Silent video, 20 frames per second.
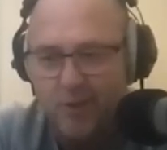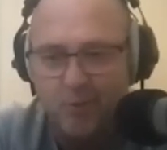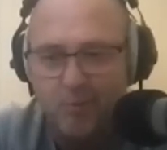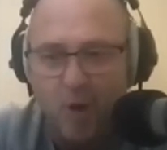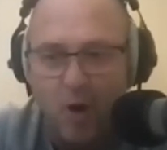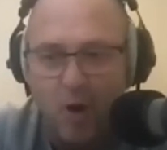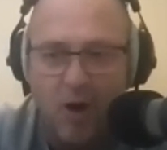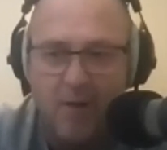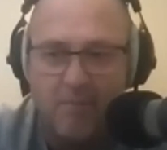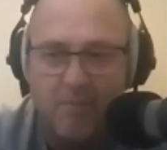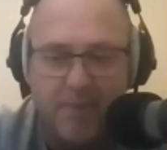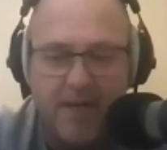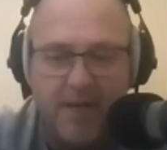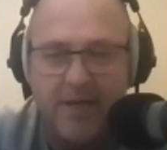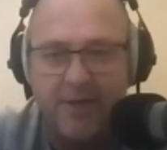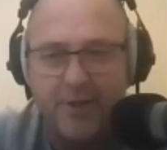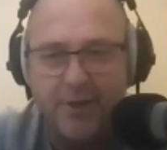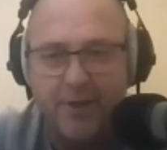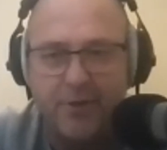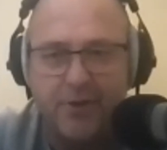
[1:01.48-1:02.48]
my
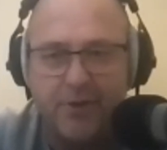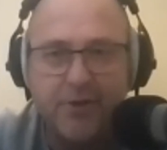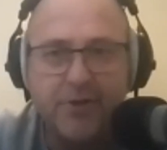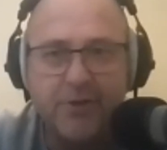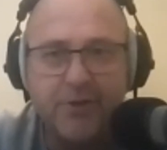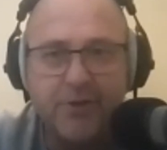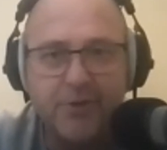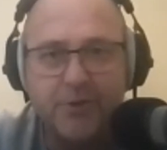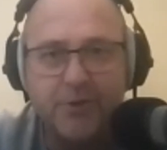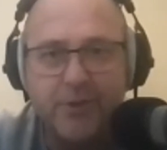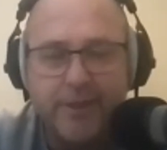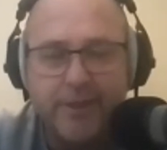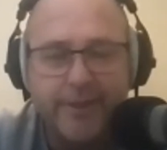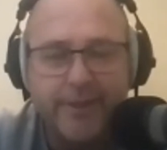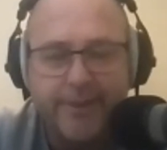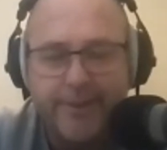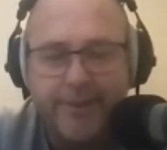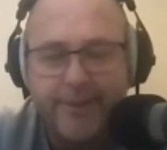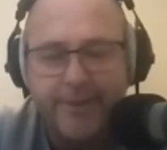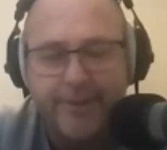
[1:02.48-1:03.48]
opinion on who
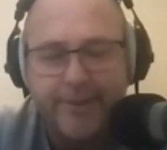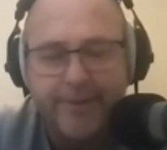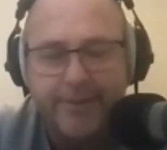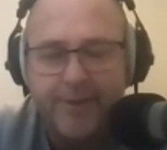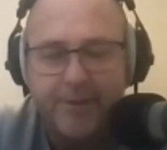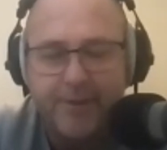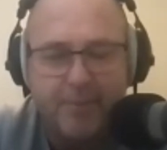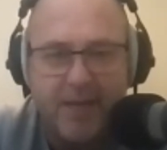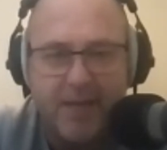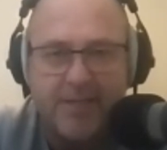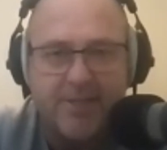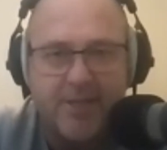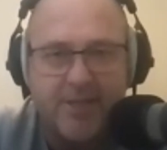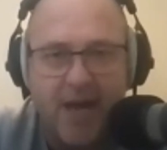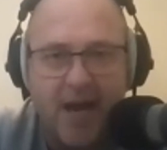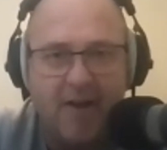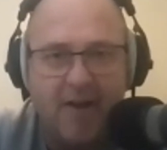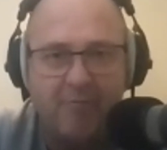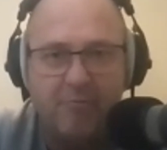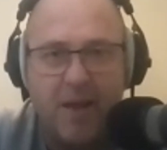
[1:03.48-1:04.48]
the best
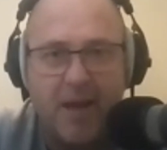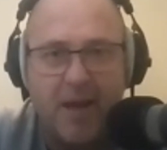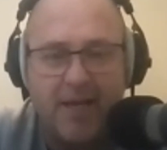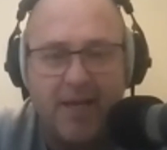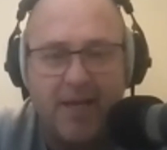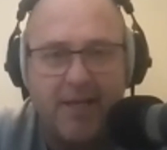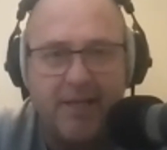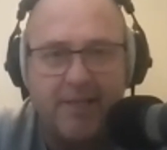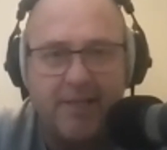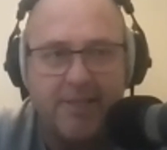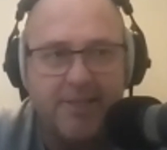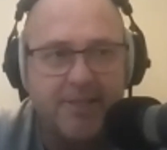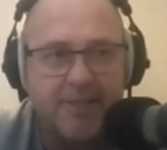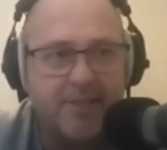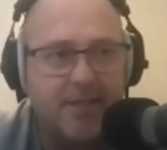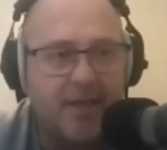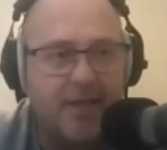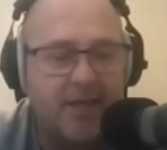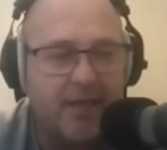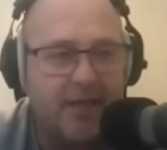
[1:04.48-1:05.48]
halfback
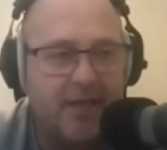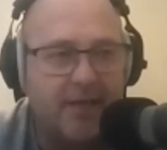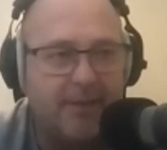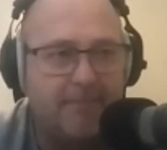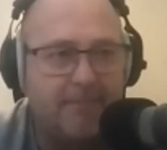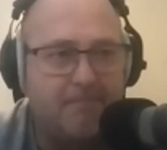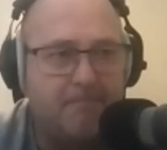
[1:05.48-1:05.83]
is. I